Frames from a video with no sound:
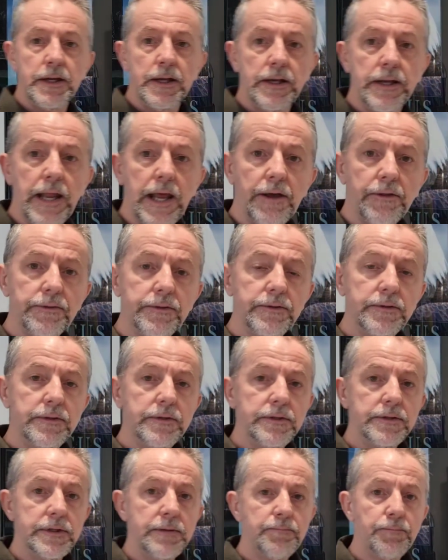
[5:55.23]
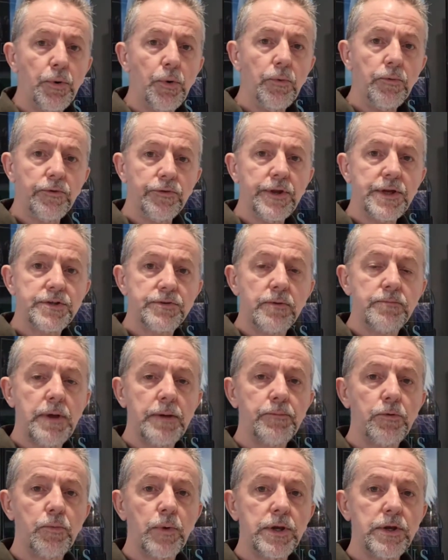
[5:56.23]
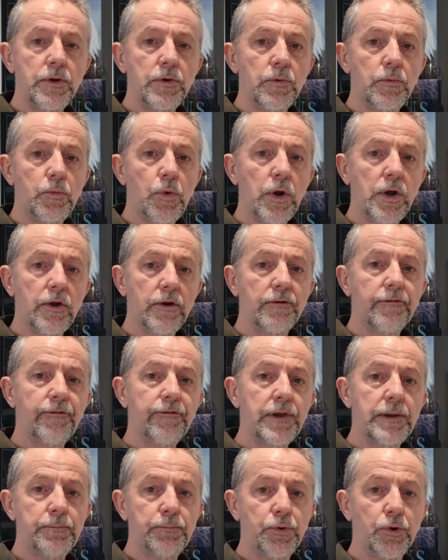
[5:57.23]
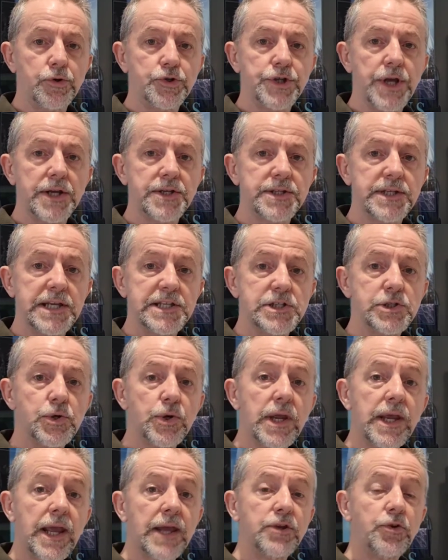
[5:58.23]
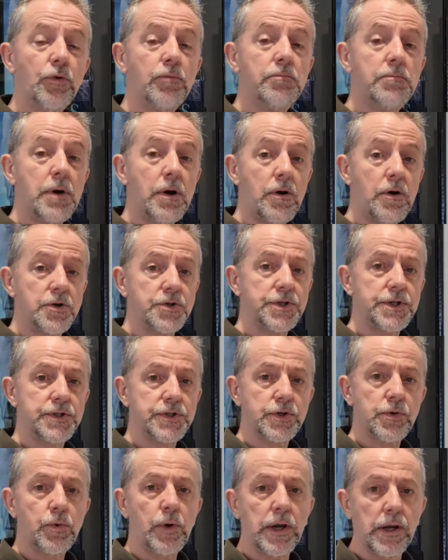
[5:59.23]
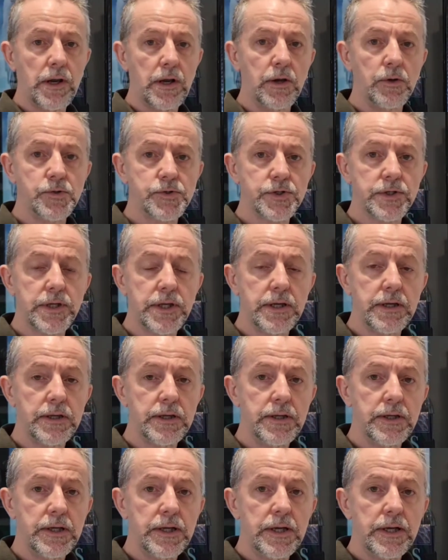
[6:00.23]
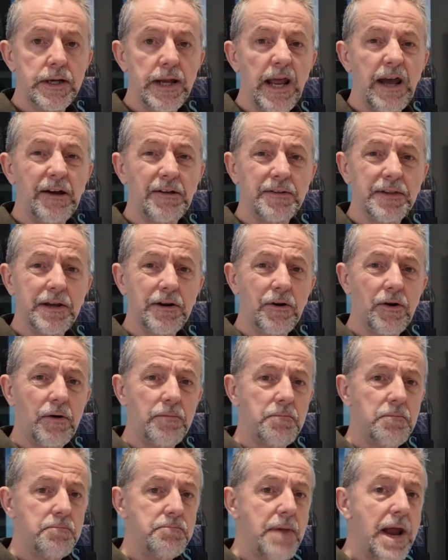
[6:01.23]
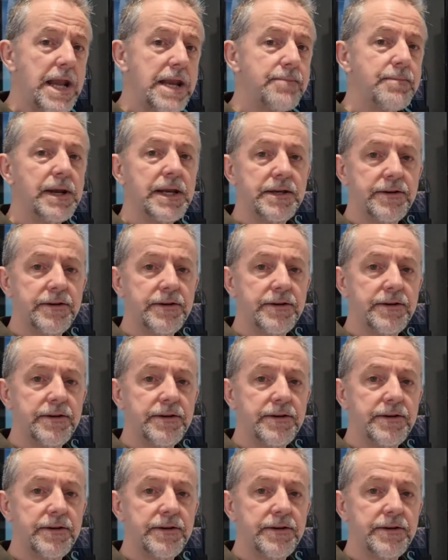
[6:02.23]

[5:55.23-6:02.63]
Now, the important thing to remember when you're working on a flip project is looking at your margins quite closely. Now, there are many, many